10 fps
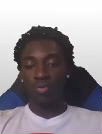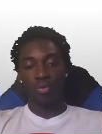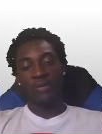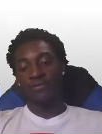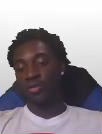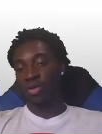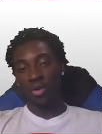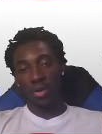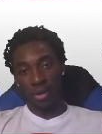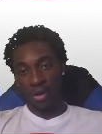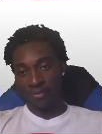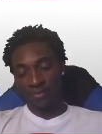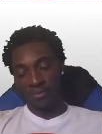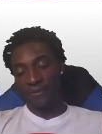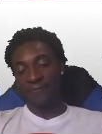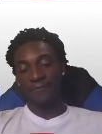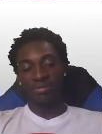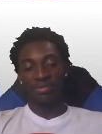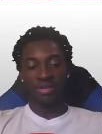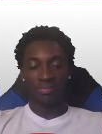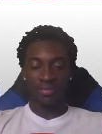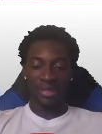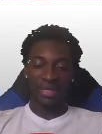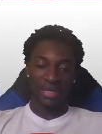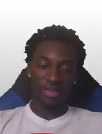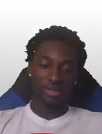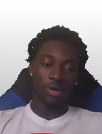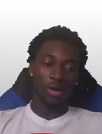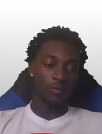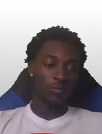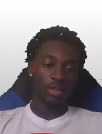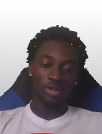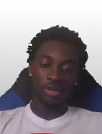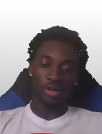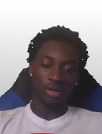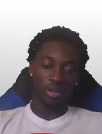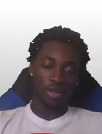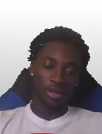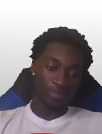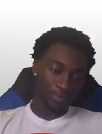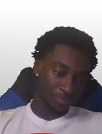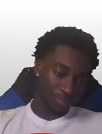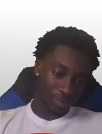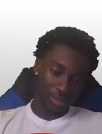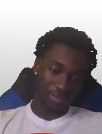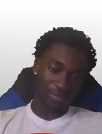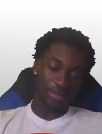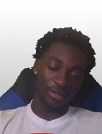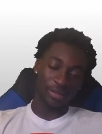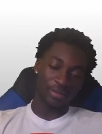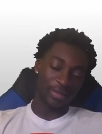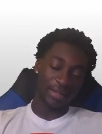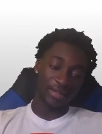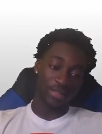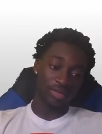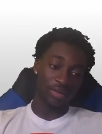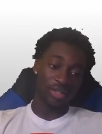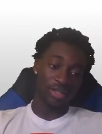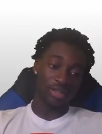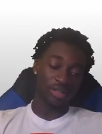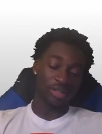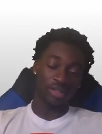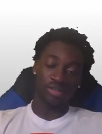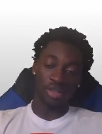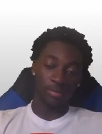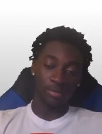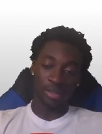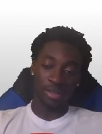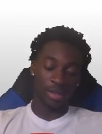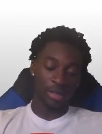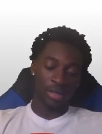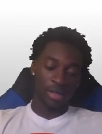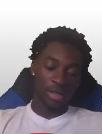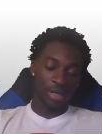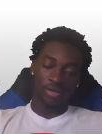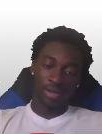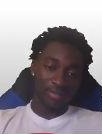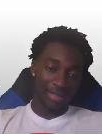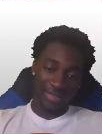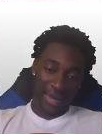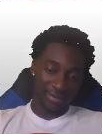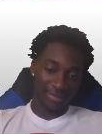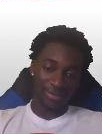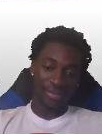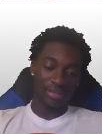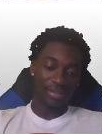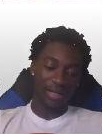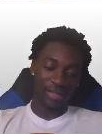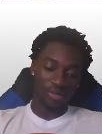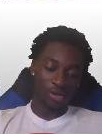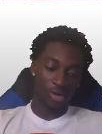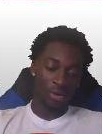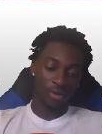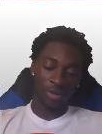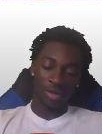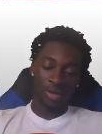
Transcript: whatever's going on, you feel me, gets solved and it's all good. Because what that situation is extremely, extremely sad to see. And I just hope